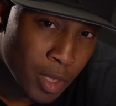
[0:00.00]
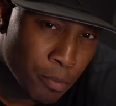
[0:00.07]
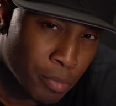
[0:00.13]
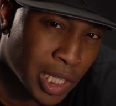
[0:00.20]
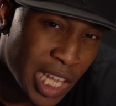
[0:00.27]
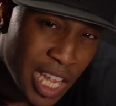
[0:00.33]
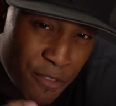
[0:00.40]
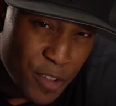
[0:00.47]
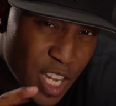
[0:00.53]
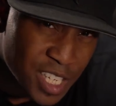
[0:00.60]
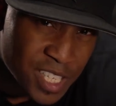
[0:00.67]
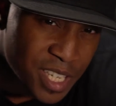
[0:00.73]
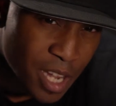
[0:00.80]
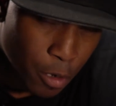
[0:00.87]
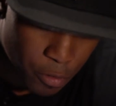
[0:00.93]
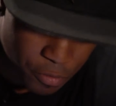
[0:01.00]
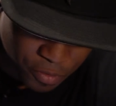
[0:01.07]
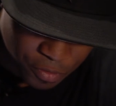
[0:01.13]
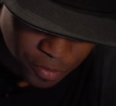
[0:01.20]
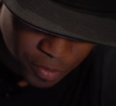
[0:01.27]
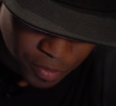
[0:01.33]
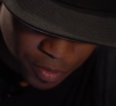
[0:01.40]
believe in yourself
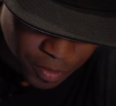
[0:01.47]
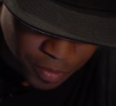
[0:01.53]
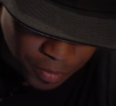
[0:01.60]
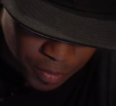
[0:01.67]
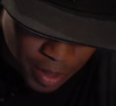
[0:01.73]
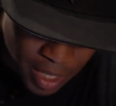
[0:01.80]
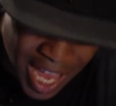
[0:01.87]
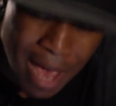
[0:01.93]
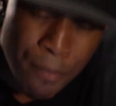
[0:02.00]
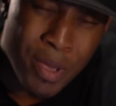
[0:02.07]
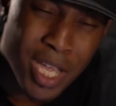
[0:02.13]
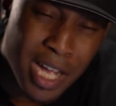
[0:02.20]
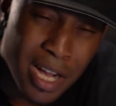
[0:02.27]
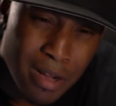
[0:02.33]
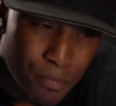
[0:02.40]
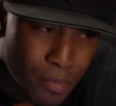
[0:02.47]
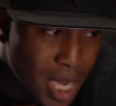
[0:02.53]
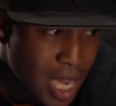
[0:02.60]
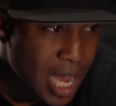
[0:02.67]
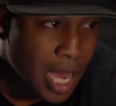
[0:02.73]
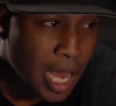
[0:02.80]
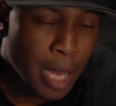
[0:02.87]
and become
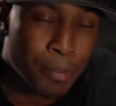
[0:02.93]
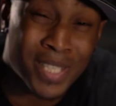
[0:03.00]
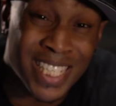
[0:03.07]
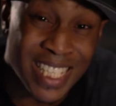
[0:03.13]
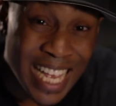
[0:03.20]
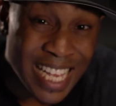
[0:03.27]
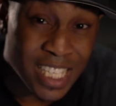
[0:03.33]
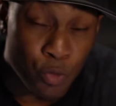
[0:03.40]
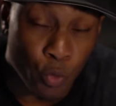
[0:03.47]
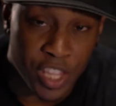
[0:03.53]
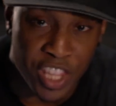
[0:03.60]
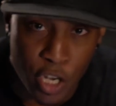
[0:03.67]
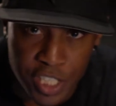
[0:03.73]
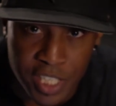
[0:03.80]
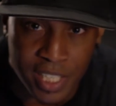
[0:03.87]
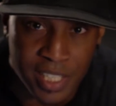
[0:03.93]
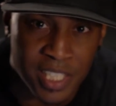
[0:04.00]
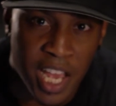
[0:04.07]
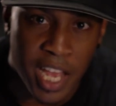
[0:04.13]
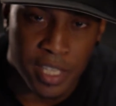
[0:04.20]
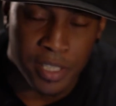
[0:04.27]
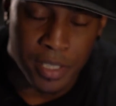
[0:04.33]
obsessed with your
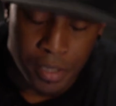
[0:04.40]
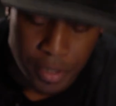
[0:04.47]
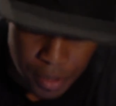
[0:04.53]
success.